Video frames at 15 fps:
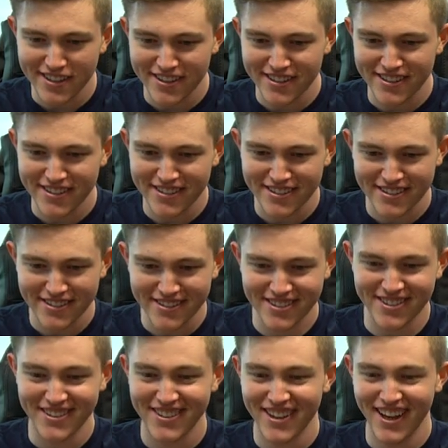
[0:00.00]

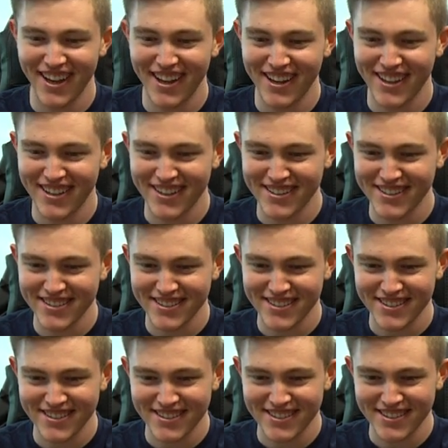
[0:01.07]

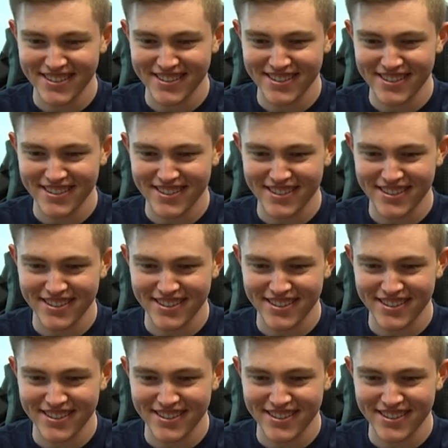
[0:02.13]
No words are spoken by the person on screen.